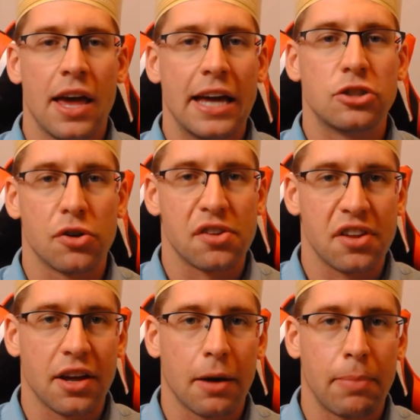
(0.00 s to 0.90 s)

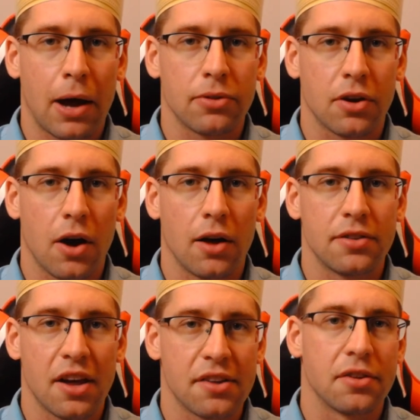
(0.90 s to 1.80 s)
interesting about the
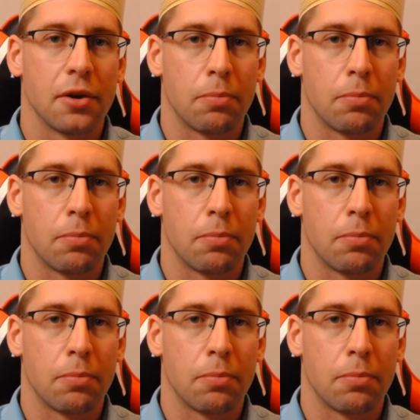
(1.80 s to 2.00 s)
contest and the